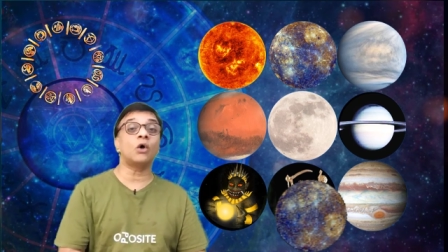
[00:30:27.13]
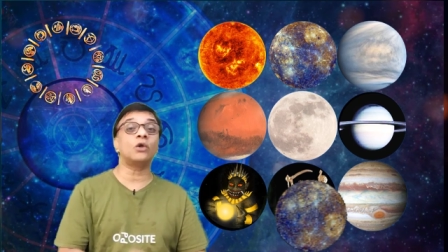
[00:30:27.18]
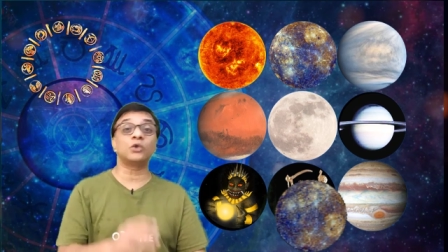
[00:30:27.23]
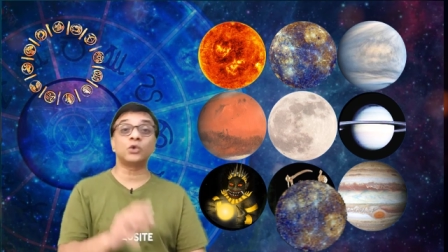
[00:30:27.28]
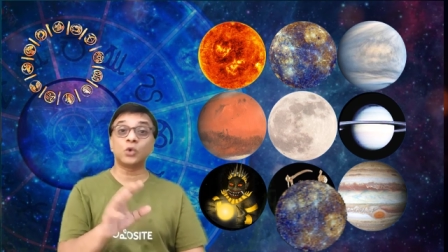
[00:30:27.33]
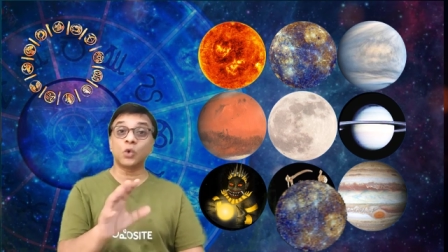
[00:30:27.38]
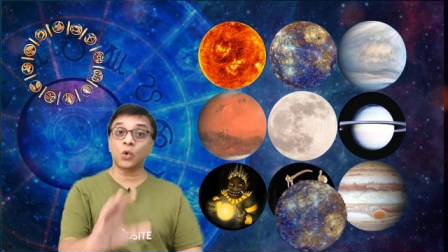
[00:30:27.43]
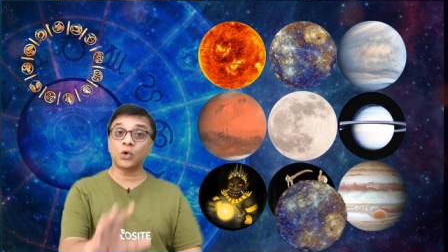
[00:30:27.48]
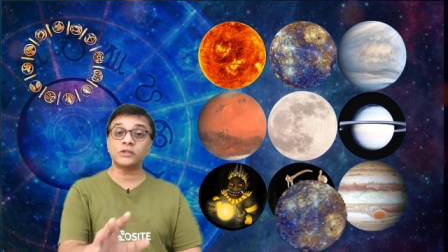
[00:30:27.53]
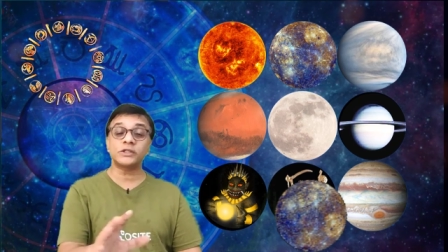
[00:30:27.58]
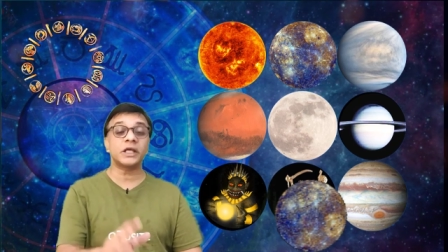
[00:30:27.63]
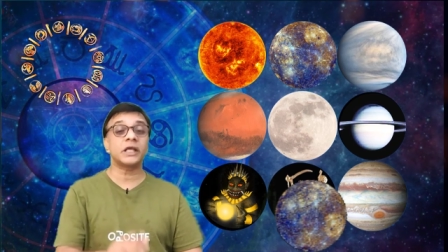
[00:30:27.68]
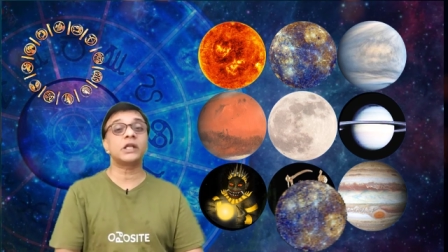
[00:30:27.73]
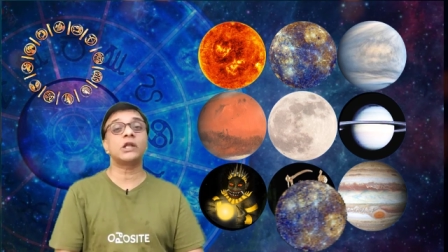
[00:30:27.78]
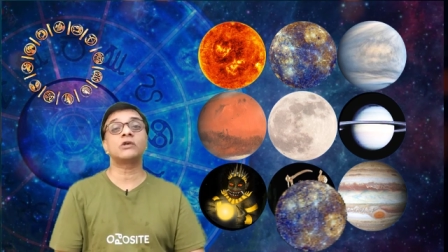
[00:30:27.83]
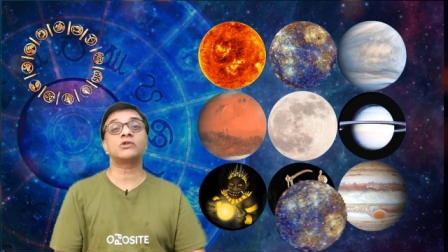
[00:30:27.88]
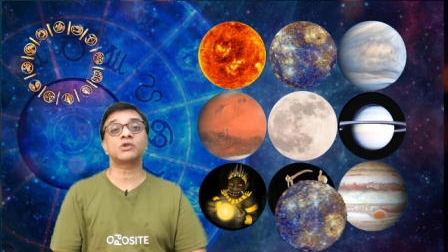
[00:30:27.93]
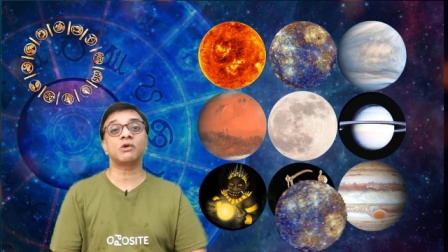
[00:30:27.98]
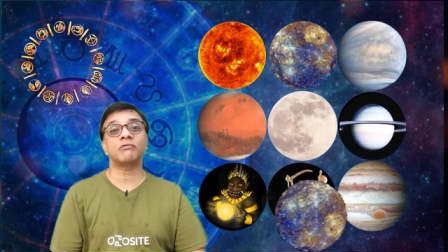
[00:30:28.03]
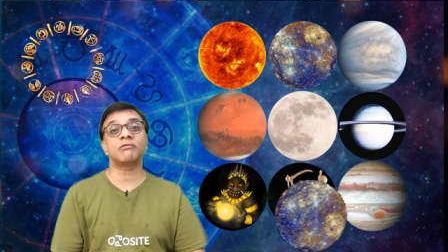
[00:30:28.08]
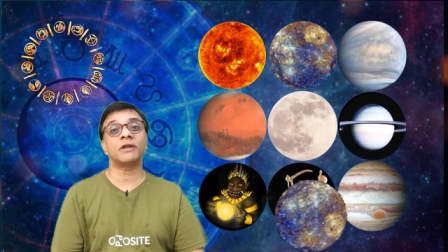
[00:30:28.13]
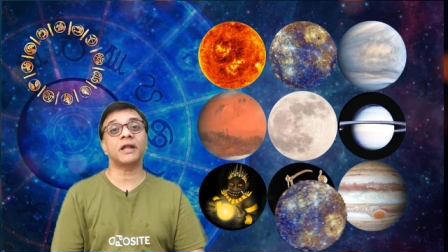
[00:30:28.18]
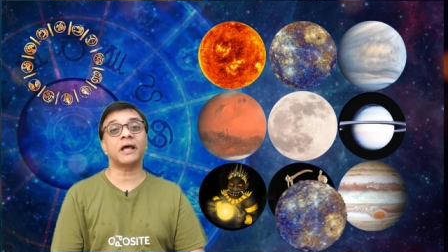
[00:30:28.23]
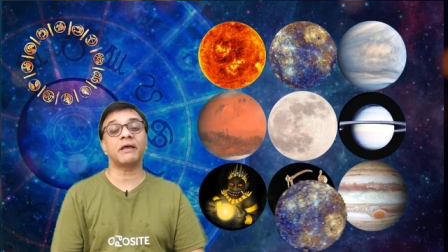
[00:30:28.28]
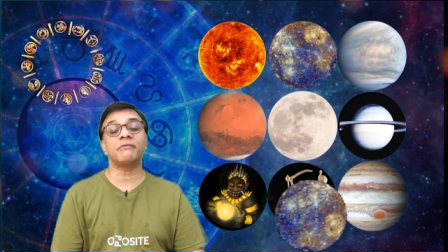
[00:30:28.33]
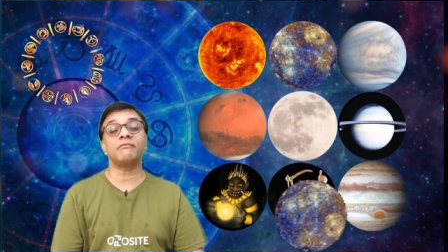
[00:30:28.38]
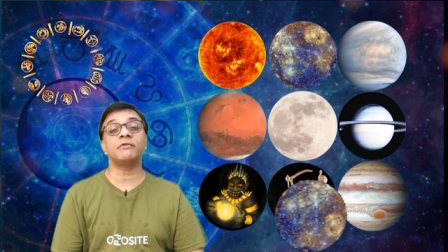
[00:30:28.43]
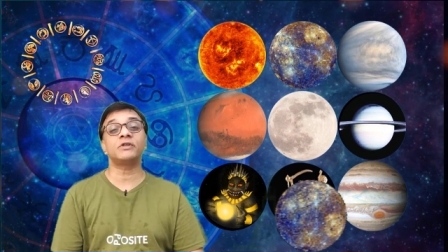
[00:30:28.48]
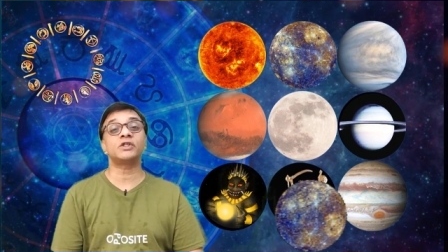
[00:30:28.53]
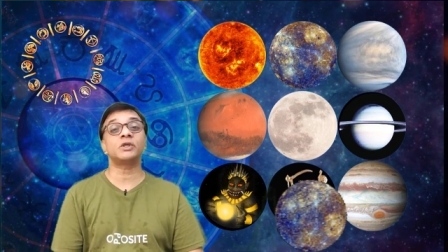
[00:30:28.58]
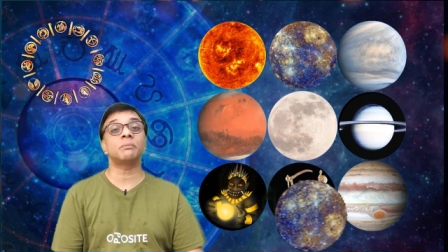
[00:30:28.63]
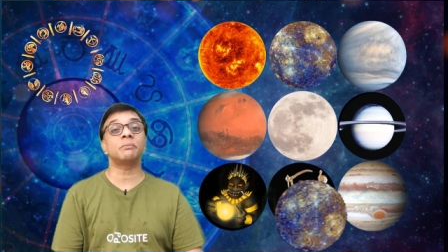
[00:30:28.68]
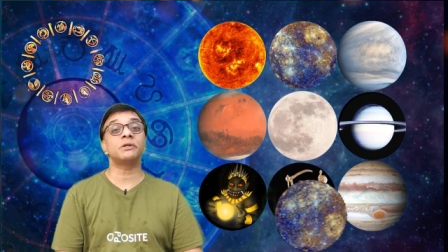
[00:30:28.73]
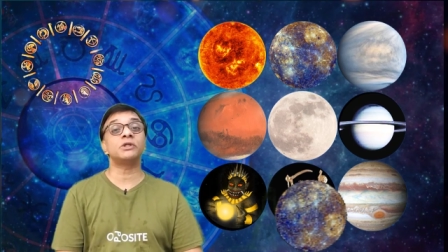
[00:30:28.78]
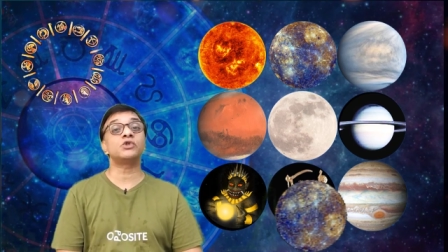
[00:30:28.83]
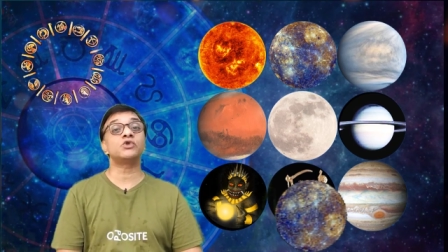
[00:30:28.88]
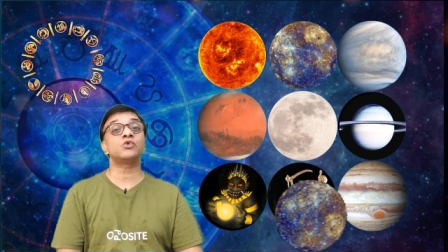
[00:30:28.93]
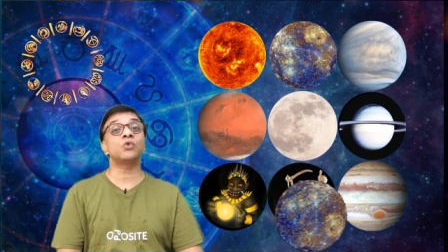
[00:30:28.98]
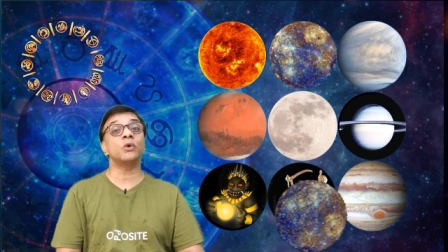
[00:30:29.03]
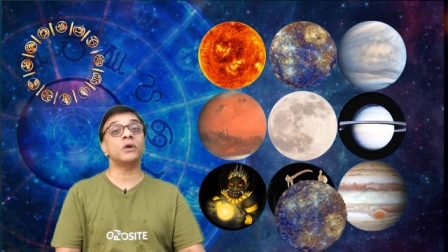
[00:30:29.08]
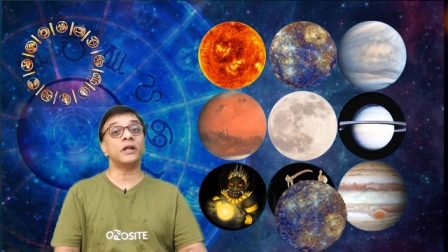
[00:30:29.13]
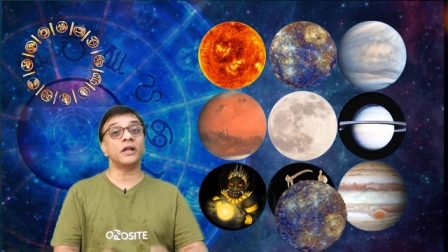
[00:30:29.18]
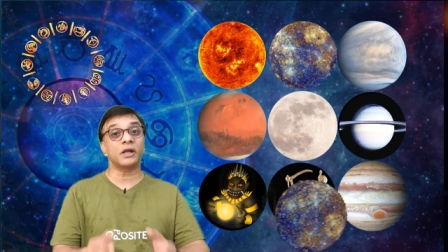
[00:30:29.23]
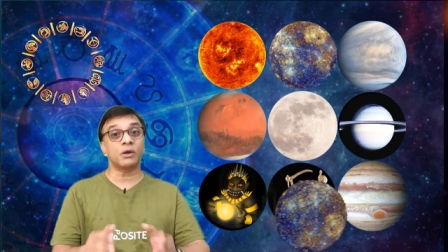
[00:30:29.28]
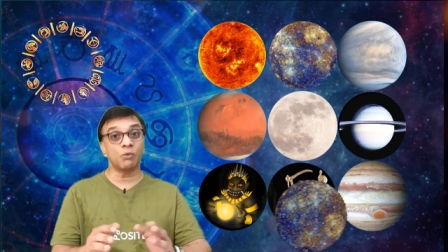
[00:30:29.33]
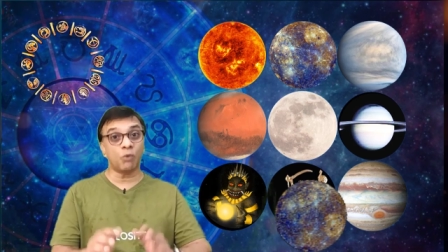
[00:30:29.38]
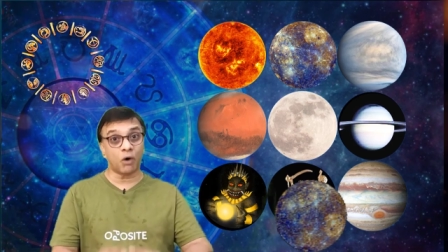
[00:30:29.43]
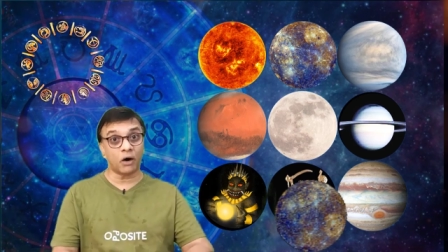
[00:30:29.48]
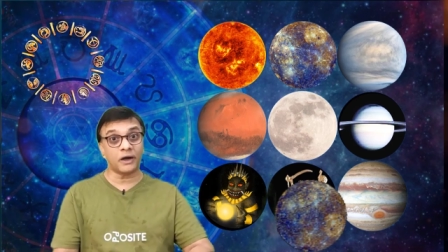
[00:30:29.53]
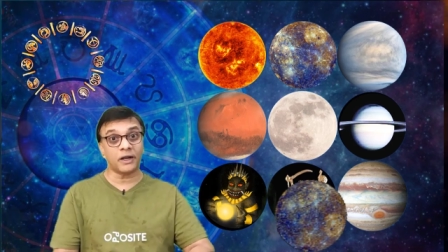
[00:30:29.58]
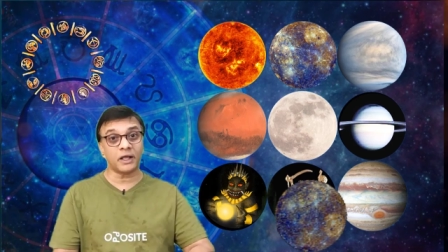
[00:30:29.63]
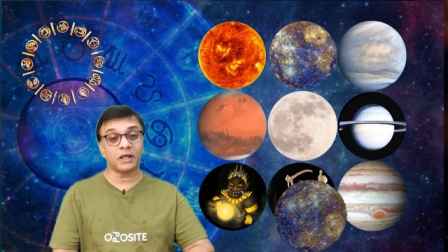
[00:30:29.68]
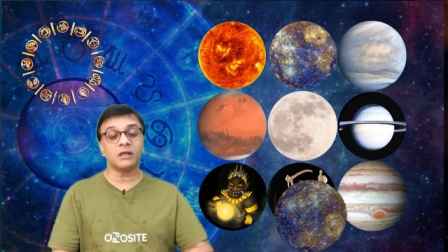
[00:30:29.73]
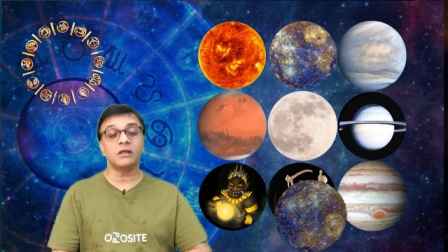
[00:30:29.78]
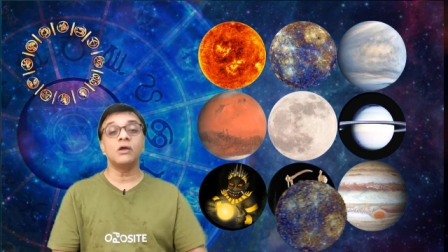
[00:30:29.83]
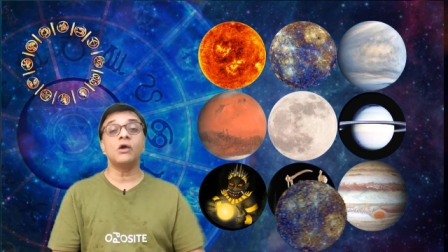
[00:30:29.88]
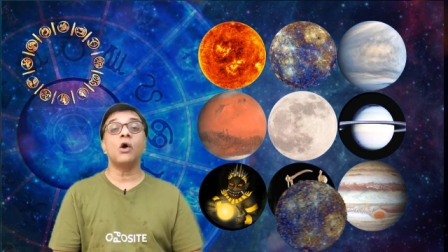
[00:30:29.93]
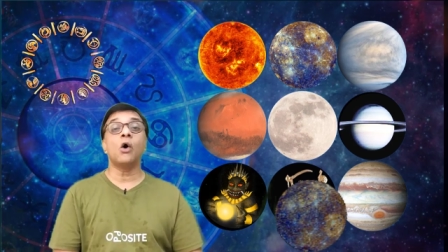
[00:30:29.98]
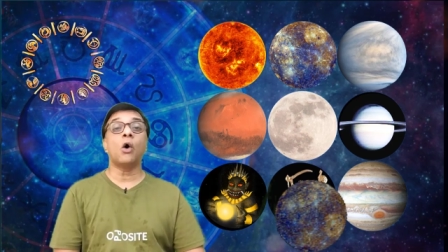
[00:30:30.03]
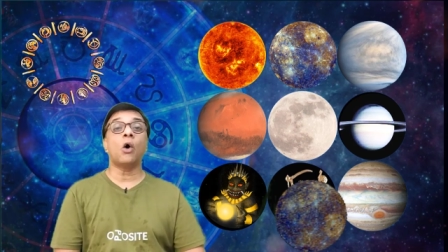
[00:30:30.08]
on those areas of life which have been truly rewarding